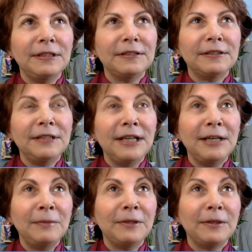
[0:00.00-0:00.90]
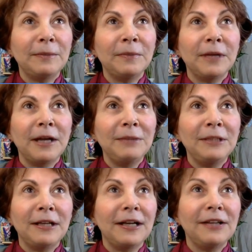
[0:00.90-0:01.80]
name them. I
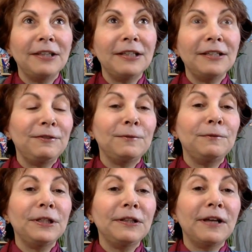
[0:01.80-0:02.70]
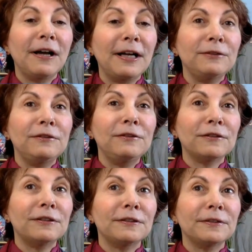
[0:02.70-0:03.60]
mean, I think if you read the haiku
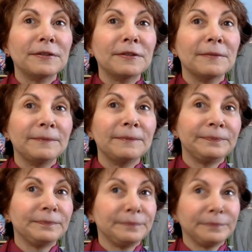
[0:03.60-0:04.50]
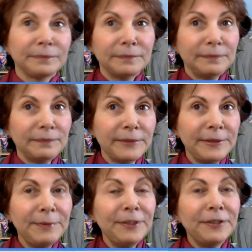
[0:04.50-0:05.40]
journals,
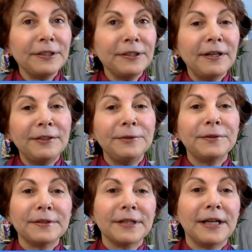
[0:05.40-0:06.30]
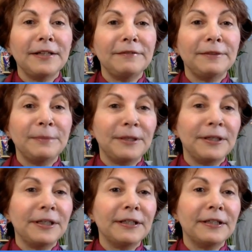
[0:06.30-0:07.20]
especially the Haiku Society of
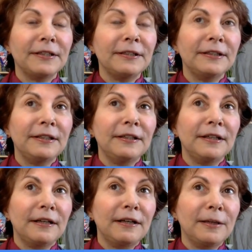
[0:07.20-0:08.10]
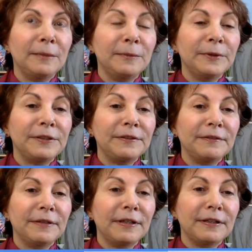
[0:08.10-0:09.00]
America, which
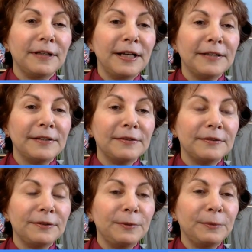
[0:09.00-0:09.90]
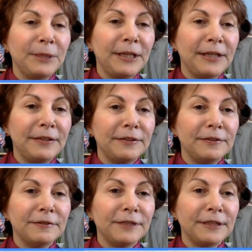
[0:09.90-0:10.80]
has two women
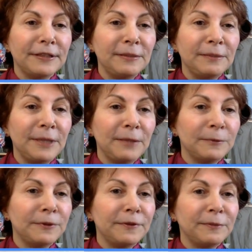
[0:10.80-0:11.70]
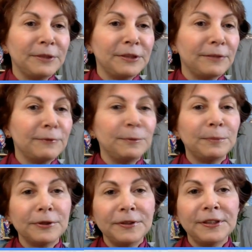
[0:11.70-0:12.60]
editors, Francine Banworth and Michelle Root
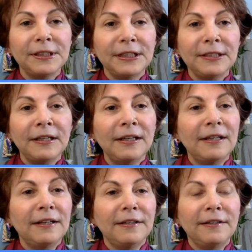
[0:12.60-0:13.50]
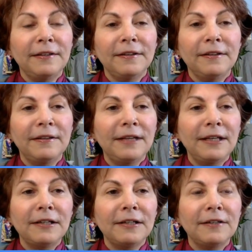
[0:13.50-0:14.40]
Bernstein,
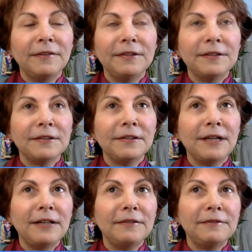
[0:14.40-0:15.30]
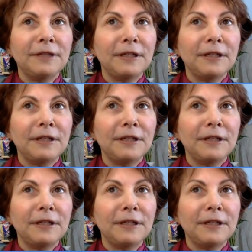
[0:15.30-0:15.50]
there's a lot of